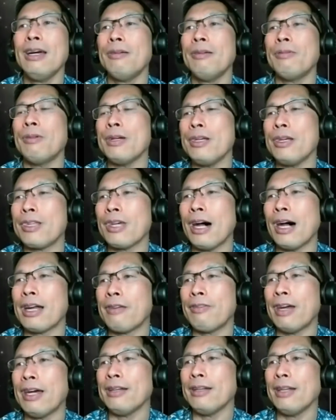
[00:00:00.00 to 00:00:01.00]
what you thought
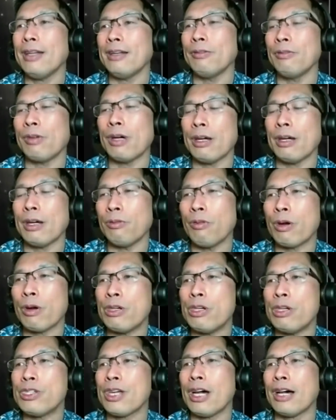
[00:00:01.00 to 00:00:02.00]
of it and, and where
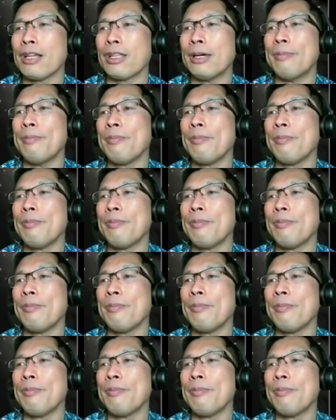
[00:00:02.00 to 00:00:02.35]
you saw them.